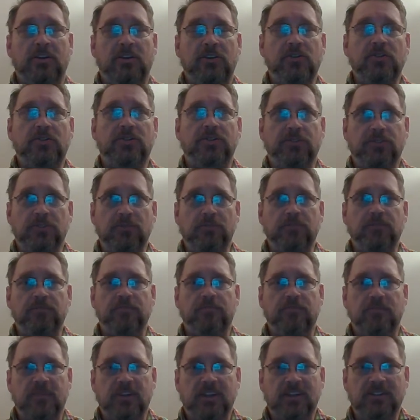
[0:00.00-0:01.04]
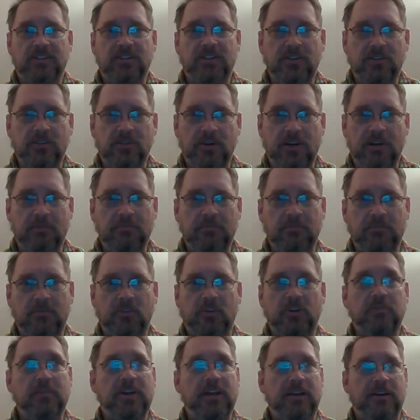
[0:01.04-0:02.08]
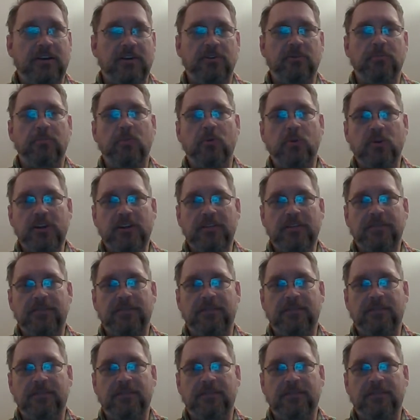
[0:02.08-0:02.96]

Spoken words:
YouTube, and so I'm going to make another brief